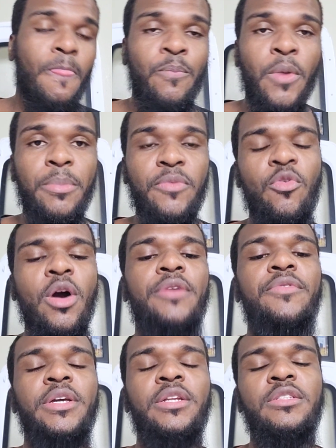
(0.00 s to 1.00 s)
Now, before I
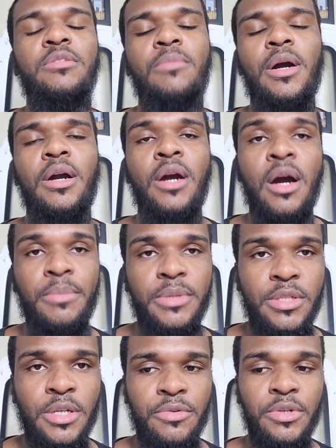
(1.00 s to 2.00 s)
even get into my
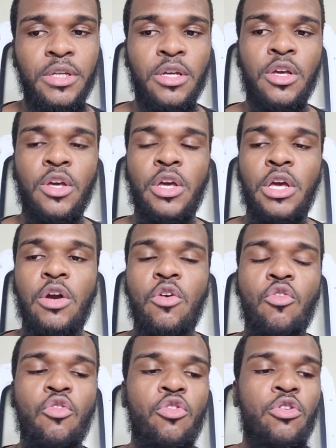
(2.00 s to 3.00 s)
commentary
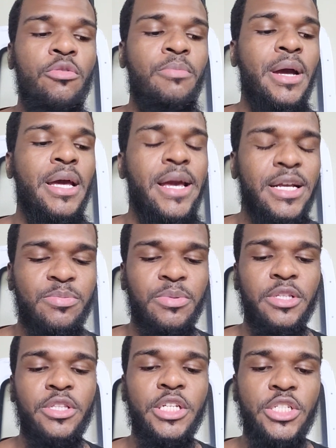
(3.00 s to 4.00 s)
or my
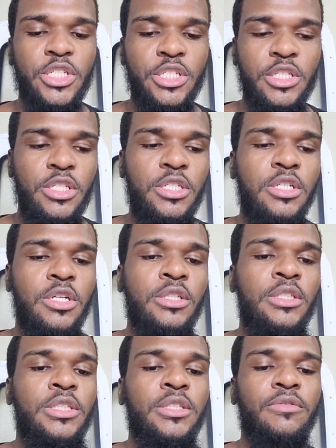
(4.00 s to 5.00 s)
explanations,
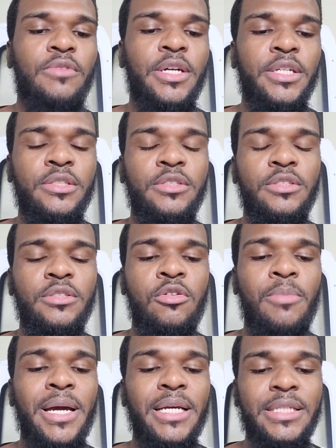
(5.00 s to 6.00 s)
right, or
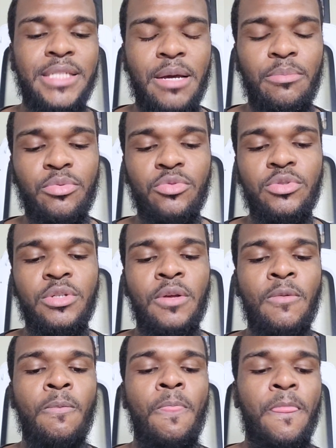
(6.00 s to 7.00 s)
my examples,
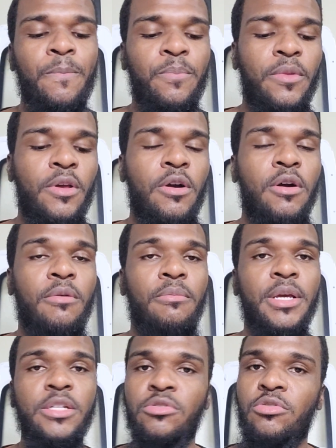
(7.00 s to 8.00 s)

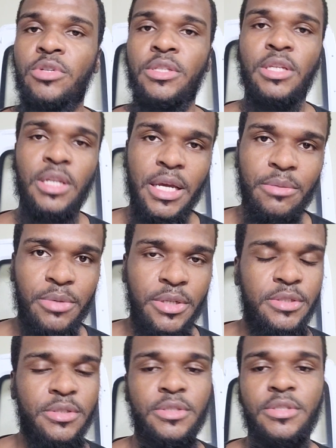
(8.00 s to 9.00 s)
make sure you hit the like
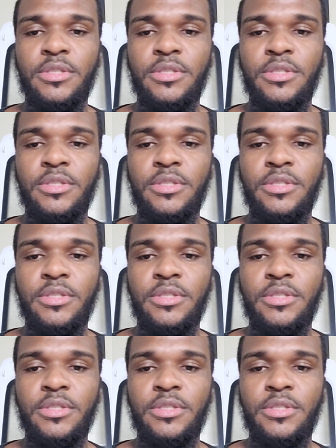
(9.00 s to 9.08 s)
button